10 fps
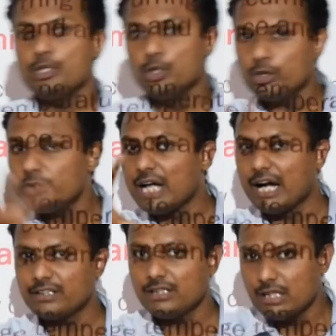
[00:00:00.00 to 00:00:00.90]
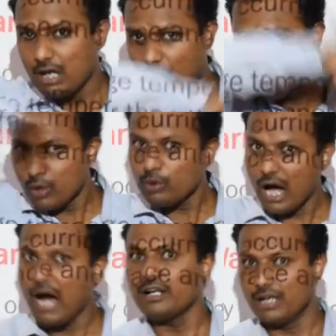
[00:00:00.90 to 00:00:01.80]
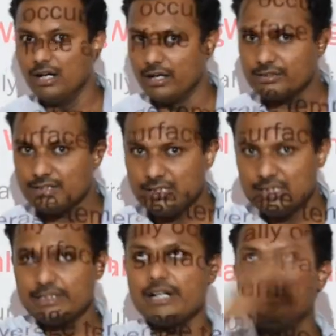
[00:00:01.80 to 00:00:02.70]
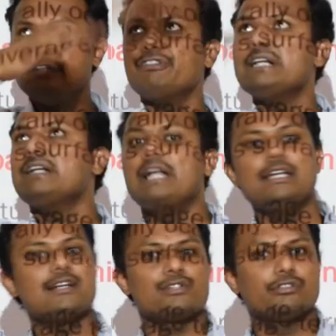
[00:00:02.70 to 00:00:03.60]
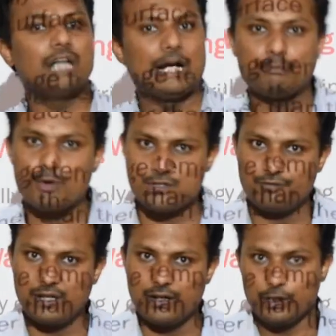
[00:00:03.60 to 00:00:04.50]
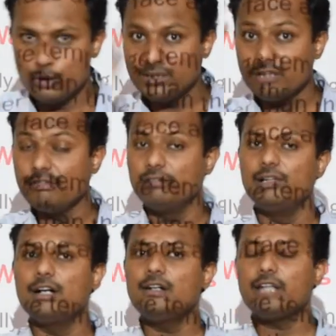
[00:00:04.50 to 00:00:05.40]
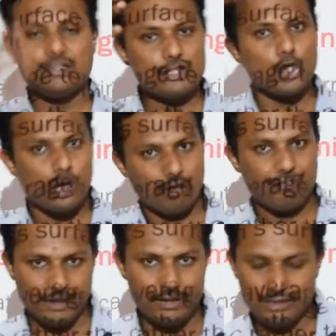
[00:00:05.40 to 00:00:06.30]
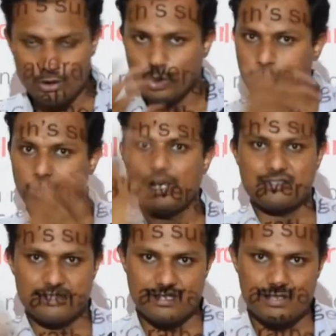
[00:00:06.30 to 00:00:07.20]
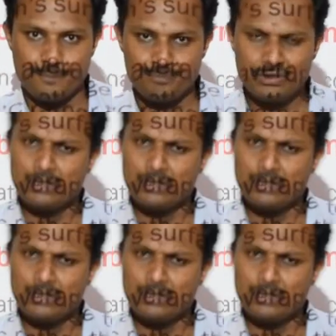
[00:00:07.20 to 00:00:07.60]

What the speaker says: you know that around our earth there are different layers of the atmosphere. You might have learnt in the geography in your lower classes.